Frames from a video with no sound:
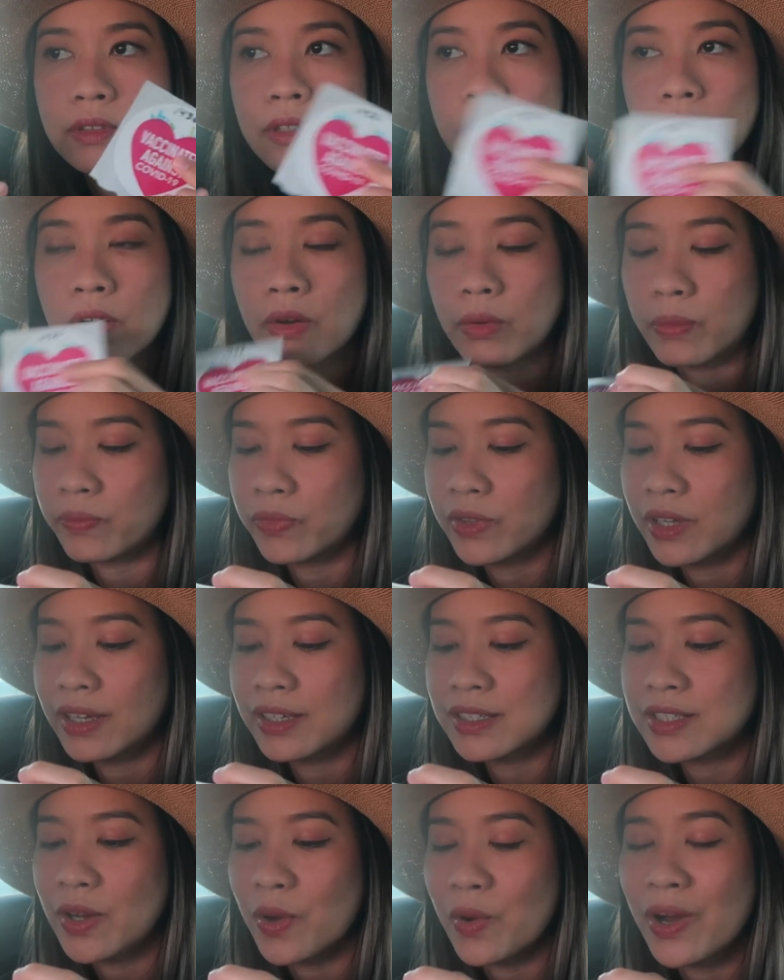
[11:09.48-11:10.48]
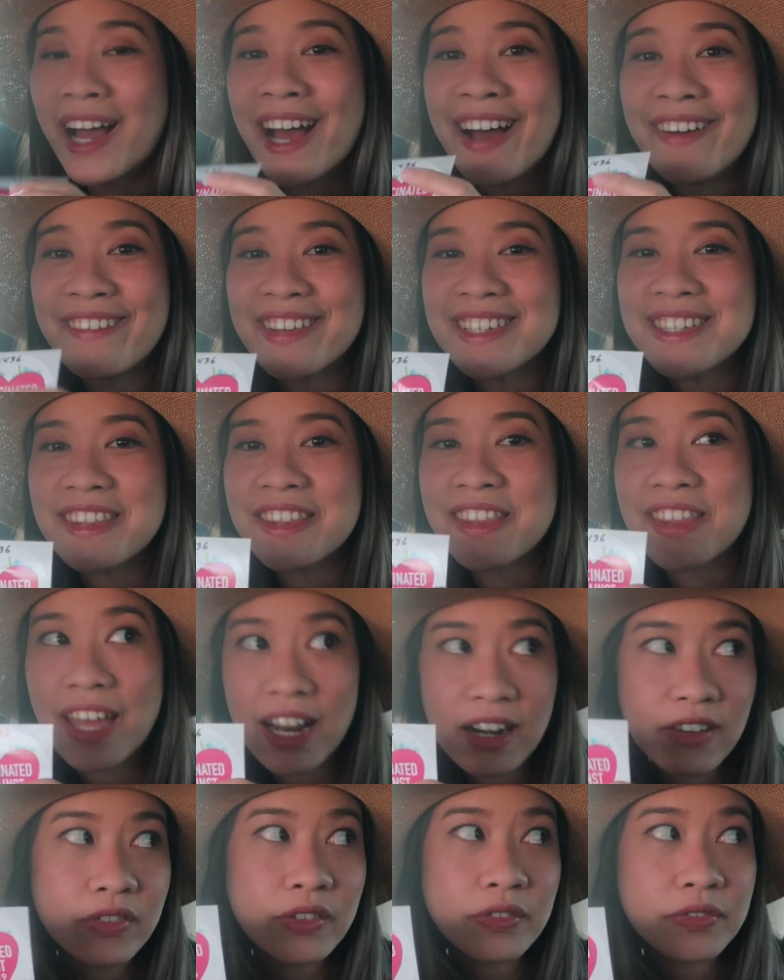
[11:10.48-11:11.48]
I don't know. So I was
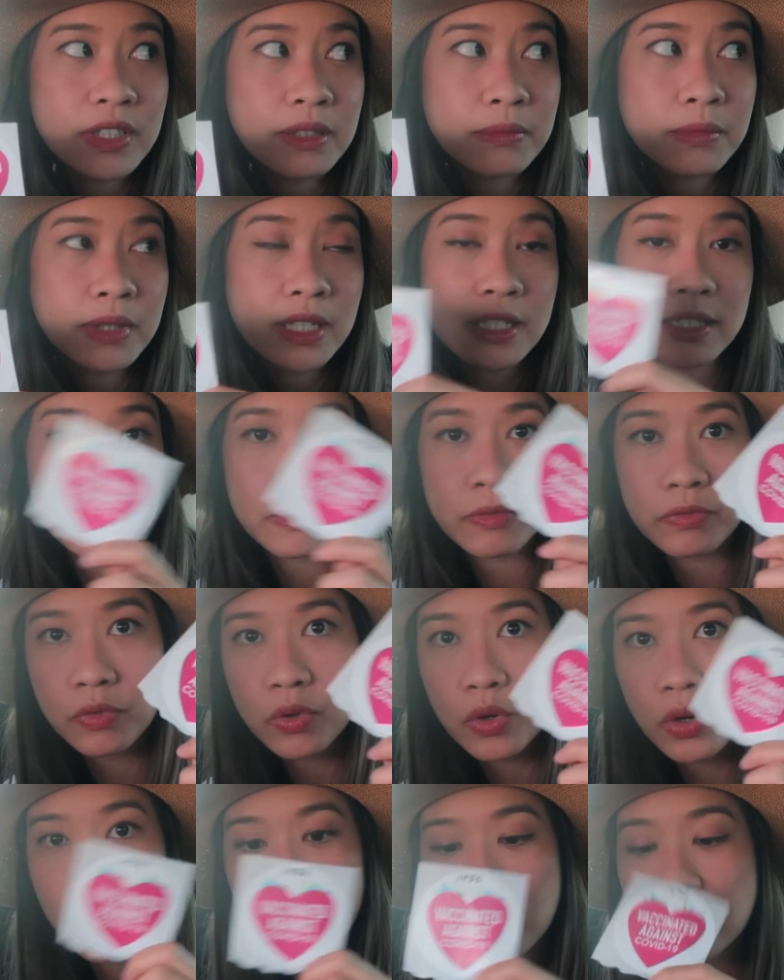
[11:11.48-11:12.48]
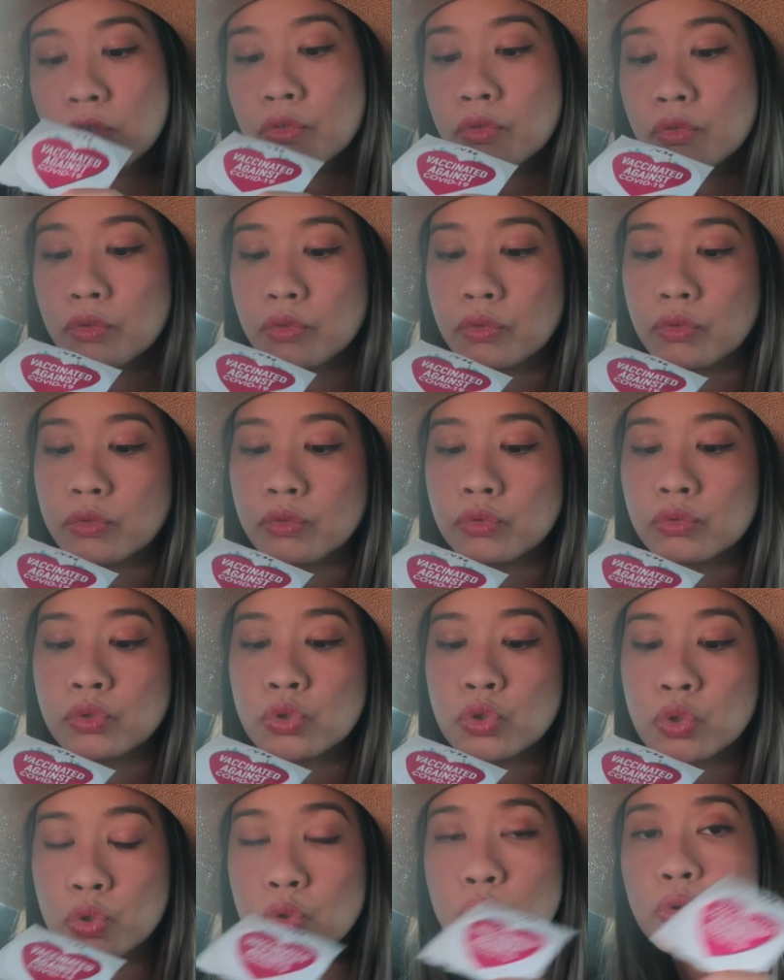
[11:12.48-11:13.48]
there 15 minutes before
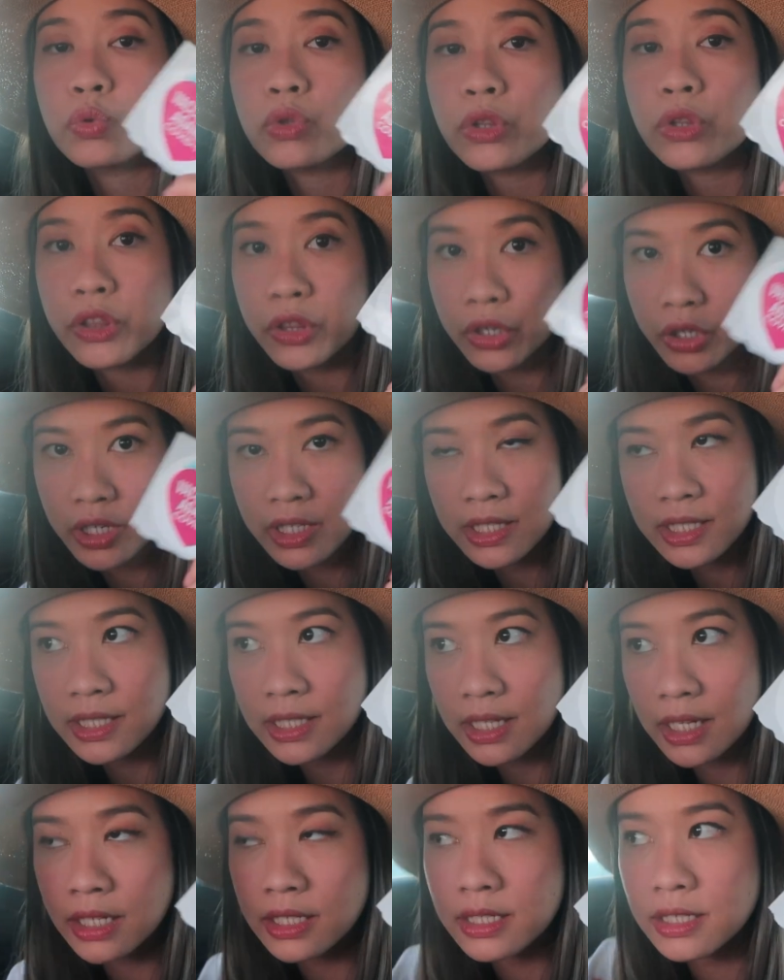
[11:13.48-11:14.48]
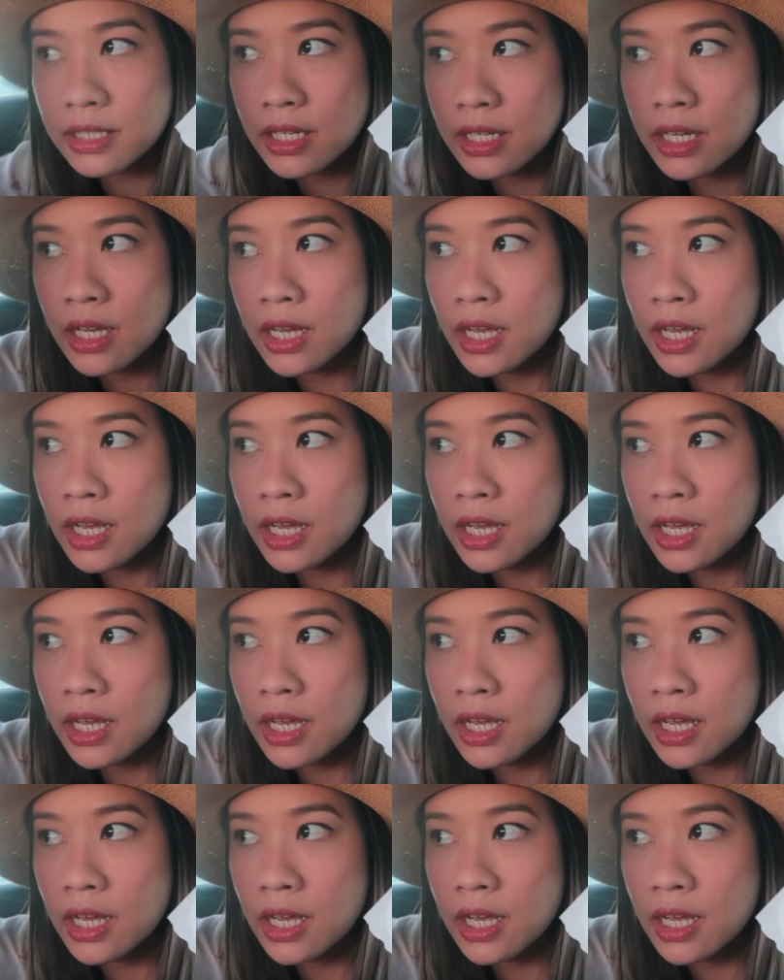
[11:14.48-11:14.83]
2:36,